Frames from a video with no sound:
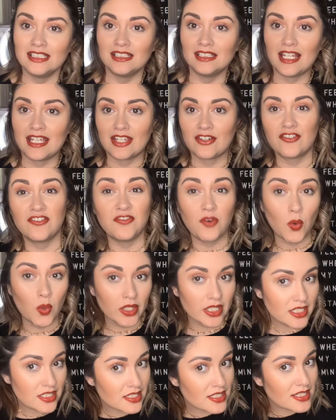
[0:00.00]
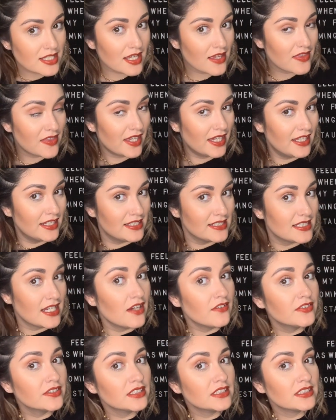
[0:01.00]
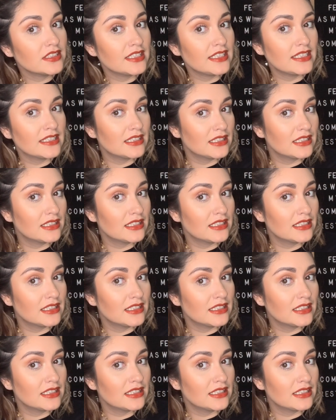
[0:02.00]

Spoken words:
like force, then definitely